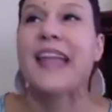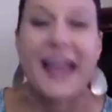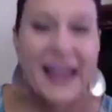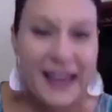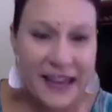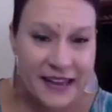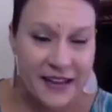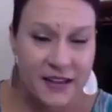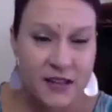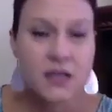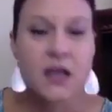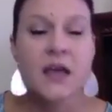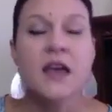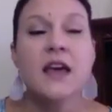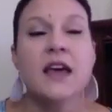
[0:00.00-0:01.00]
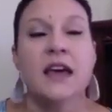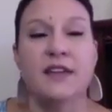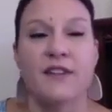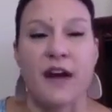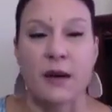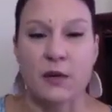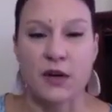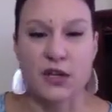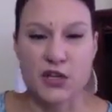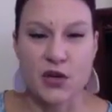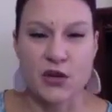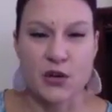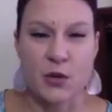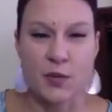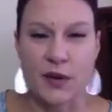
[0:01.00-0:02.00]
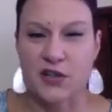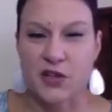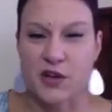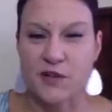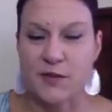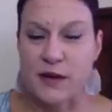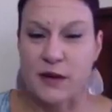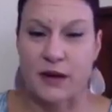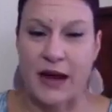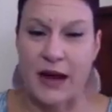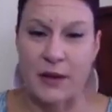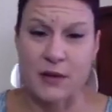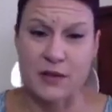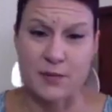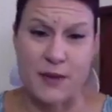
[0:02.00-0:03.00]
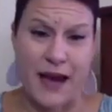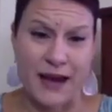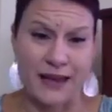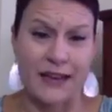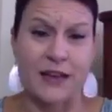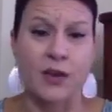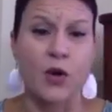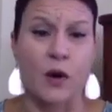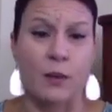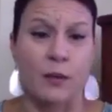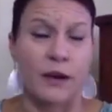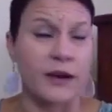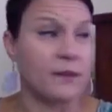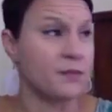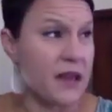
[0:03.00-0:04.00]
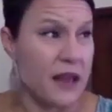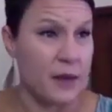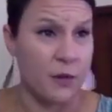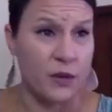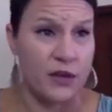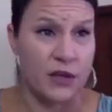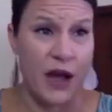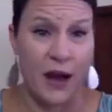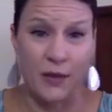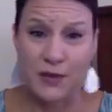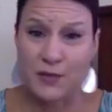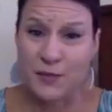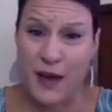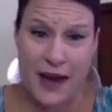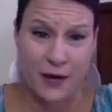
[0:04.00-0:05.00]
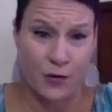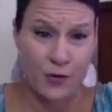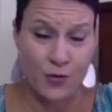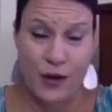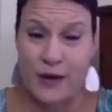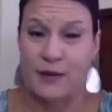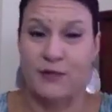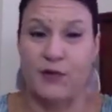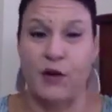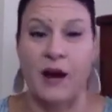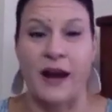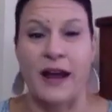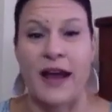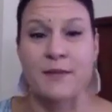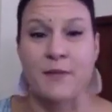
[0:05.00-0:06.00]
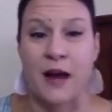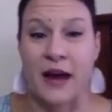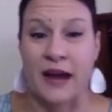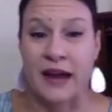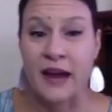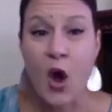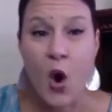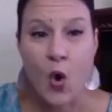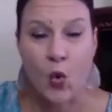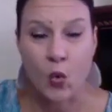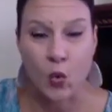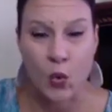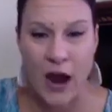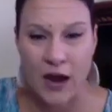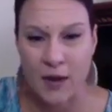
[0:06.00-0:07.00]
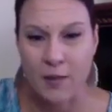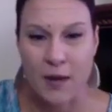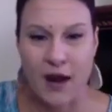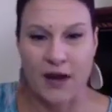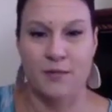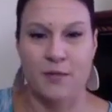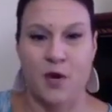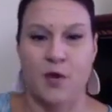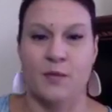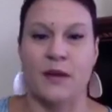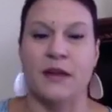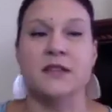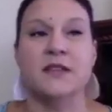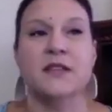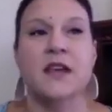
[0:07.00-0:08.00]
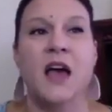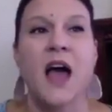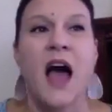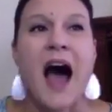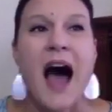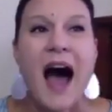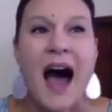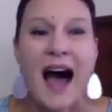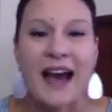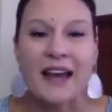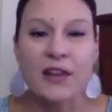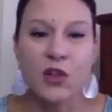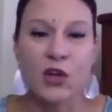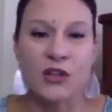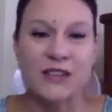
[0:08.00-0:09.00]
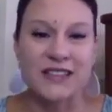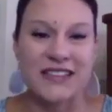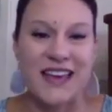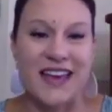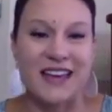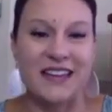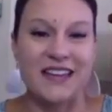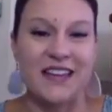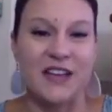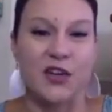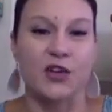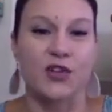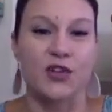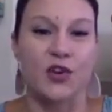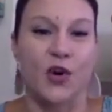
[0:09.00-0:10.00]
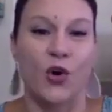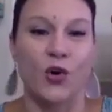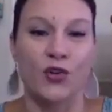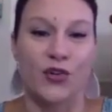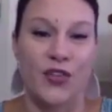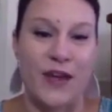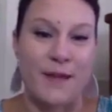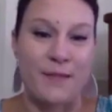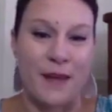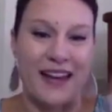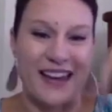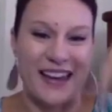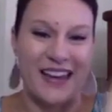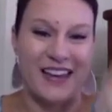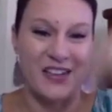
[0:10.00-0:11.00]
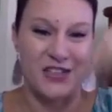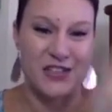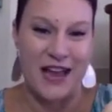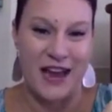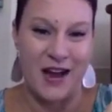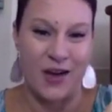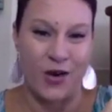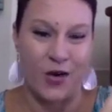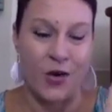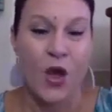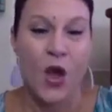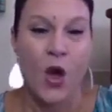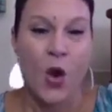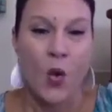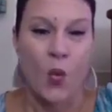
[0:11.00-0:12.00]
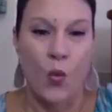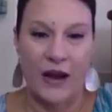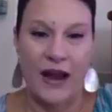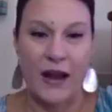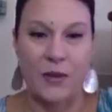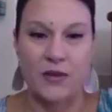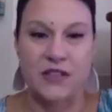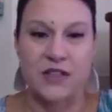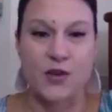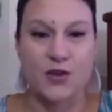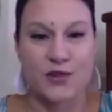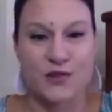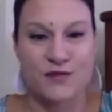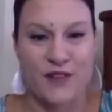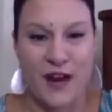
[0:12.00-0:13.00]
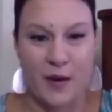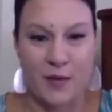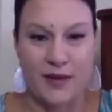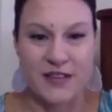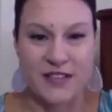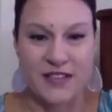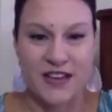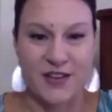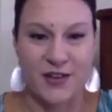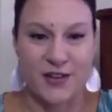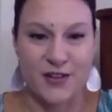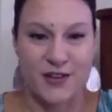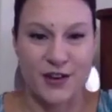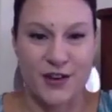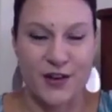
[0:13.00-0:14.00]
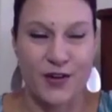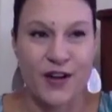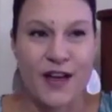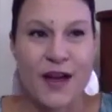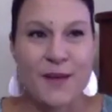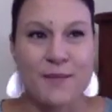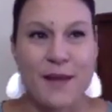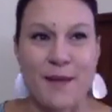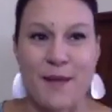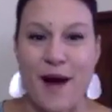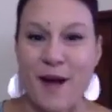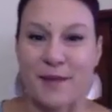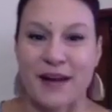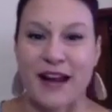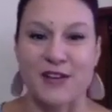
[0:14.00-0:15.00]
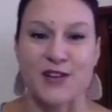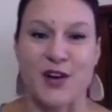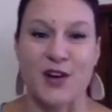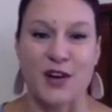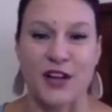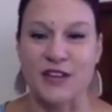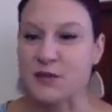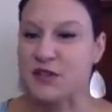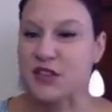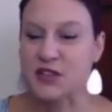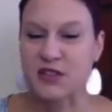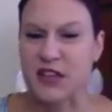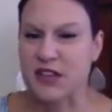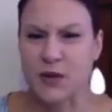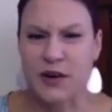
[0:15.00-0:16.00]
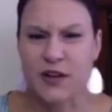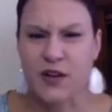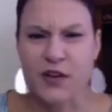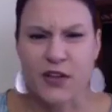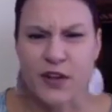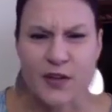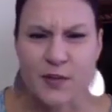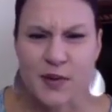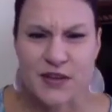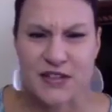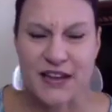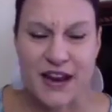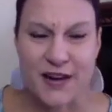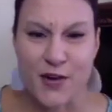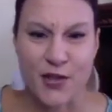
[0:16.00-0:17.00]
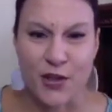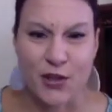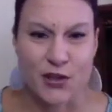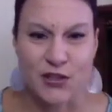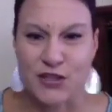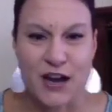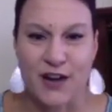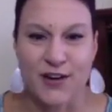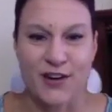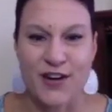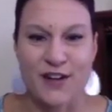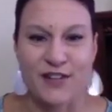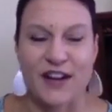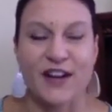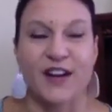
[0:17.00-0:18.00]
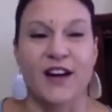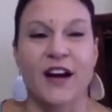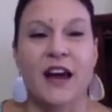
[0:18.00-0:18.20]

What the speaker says: And if I were to show you a picture of me when I was back in corporate, and when I was back right before I had my rock bottom moments, I look 10 years older than my age now when I was in those environments 10 years ago. My mom and I joke all the time. She goes, I swear to you, you're the only person I know that looks younger every year.